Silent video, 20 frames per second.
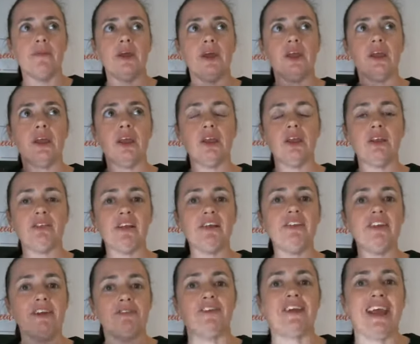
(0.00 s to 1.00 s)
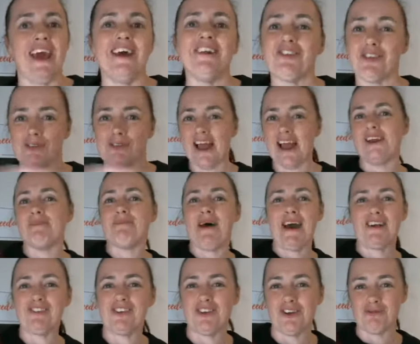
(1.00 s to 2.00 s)
it's easy to forget to relate it
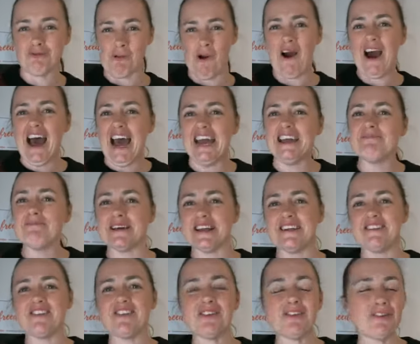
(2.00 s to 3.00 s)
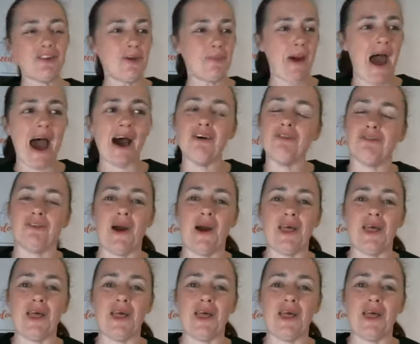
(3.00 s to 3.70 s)
back to your why, but it's just so powerful.